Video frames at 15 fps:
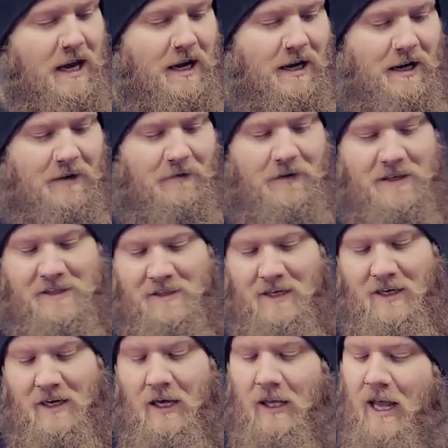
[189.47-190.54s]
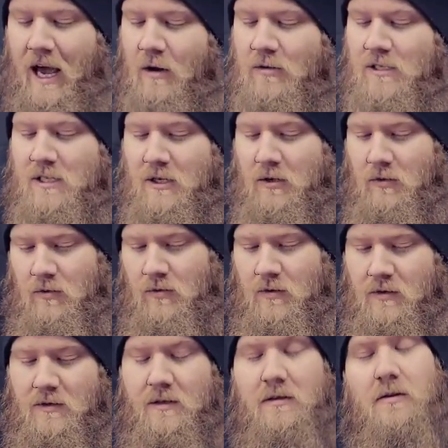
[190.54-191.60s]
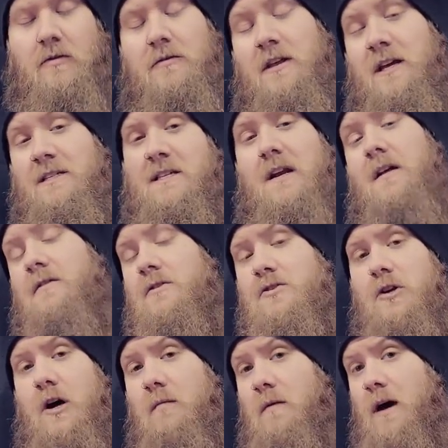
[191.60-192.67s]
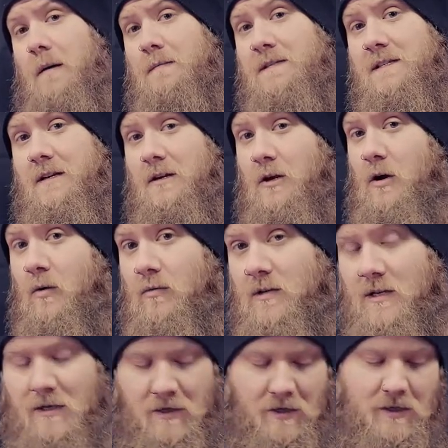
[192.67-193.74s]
Uh, this thing allows you to do things that other chop cups don't.